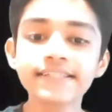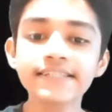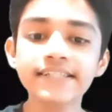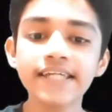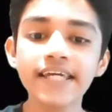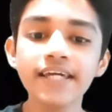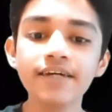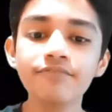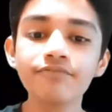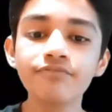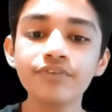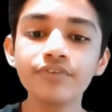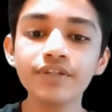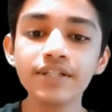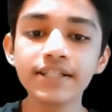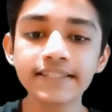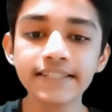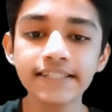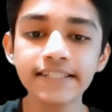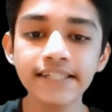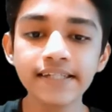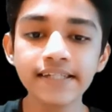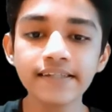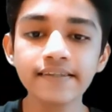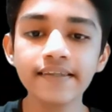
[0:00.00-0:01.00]
this game we'll
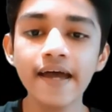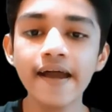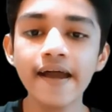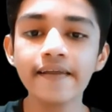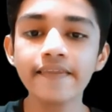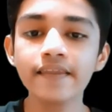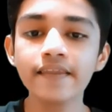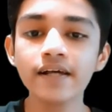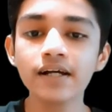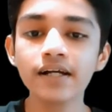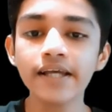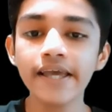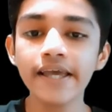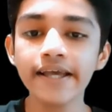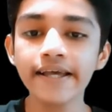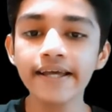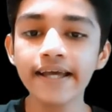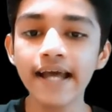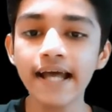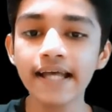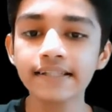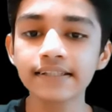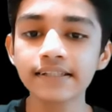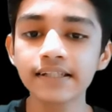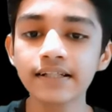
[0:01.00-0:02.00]
see that the king
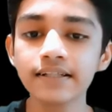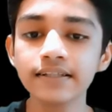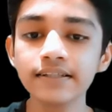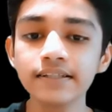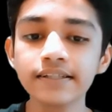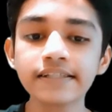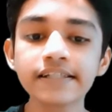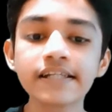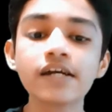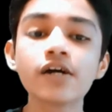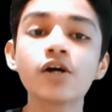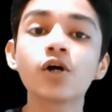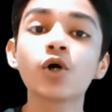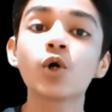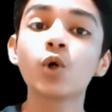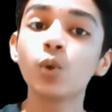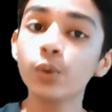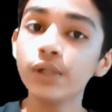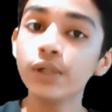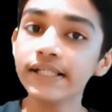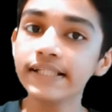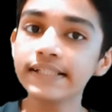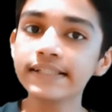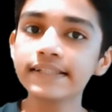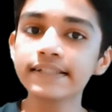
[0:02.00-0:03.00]
castles
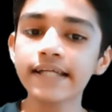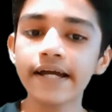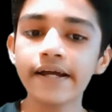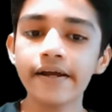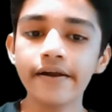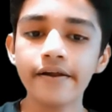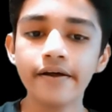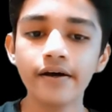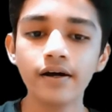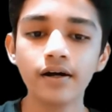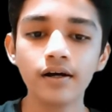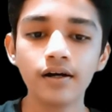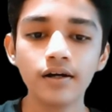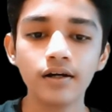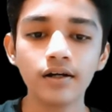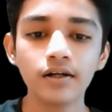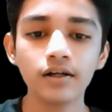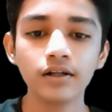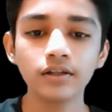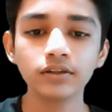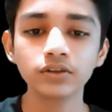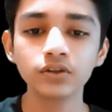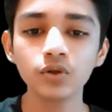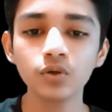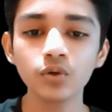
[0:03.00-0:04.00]
queen side.
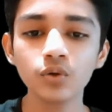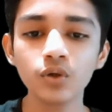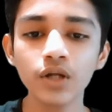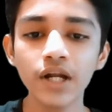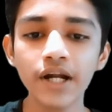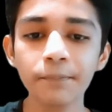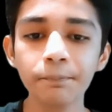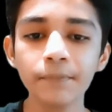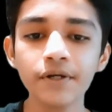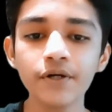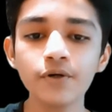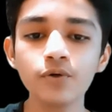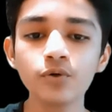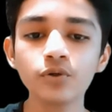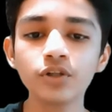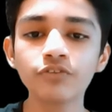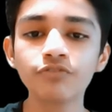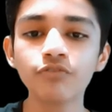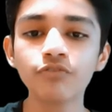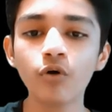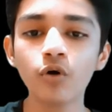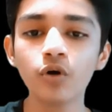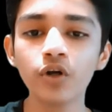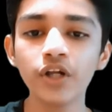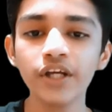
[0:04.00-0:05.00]
So let me do the
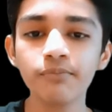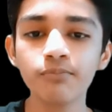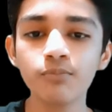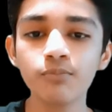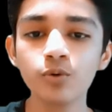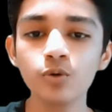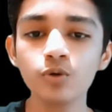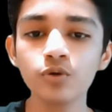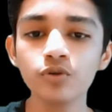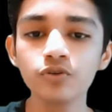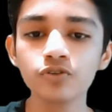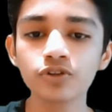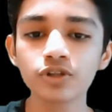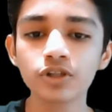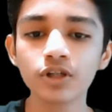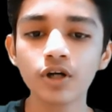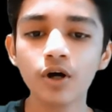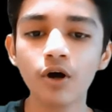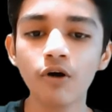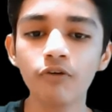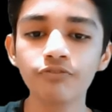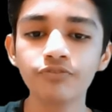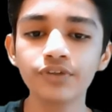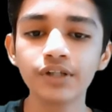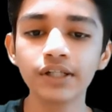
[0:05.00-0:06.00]
following moves
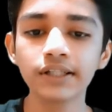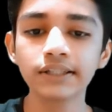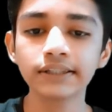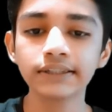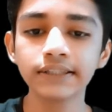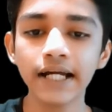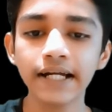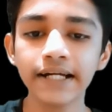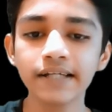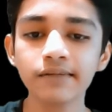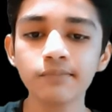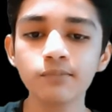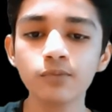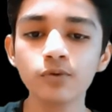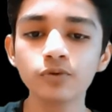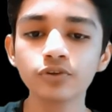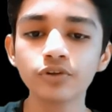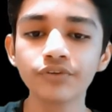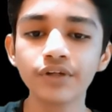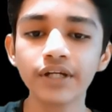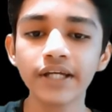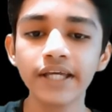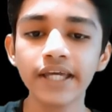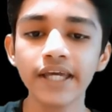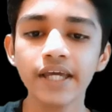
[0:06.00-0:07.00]
of the starting moves
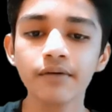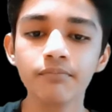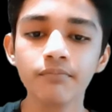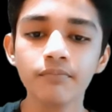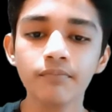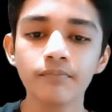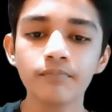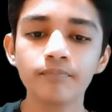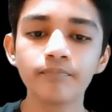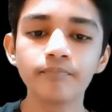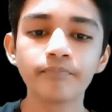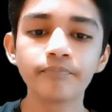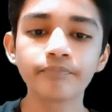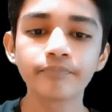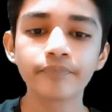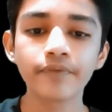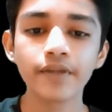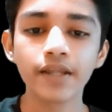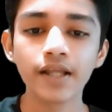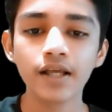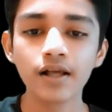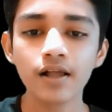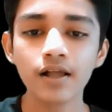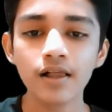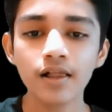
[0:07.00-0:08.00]
of the game.
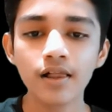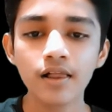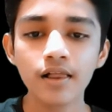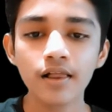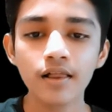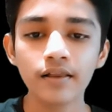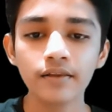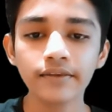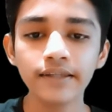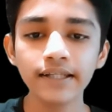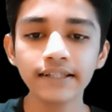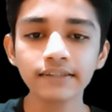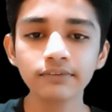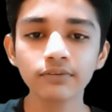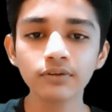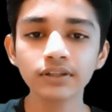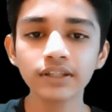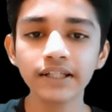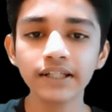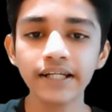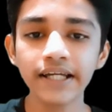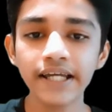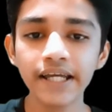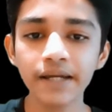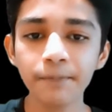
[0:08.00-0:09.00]
This was
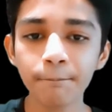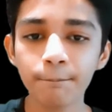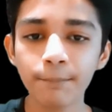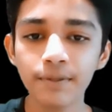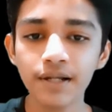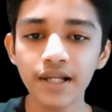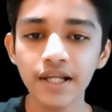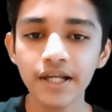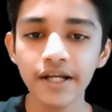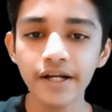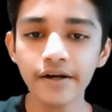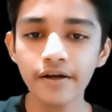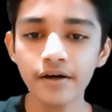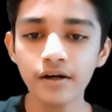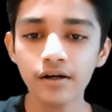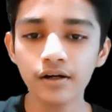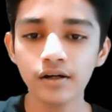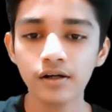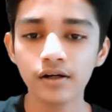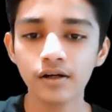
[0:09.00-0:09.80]
the game played.